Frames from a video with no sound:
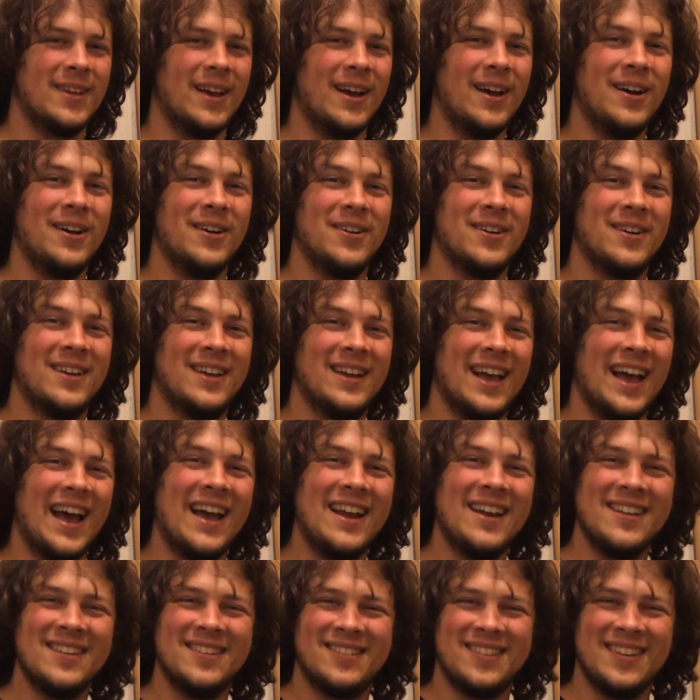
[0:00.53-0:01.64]
oh, I
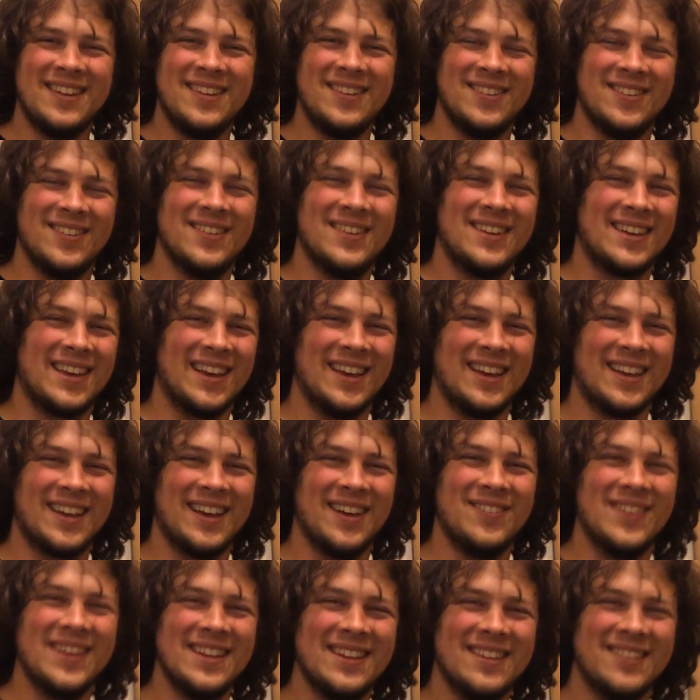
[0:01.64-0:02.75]
didn't see you c-
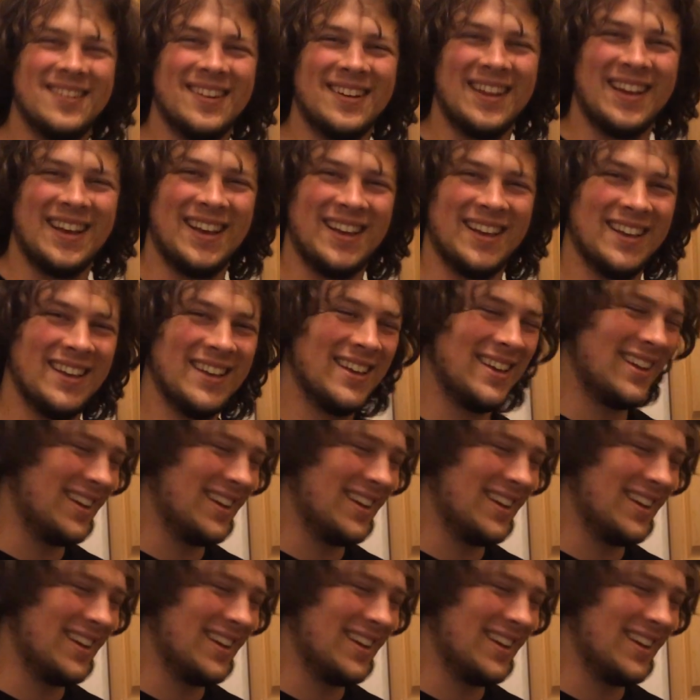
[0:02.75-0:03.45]
come in today.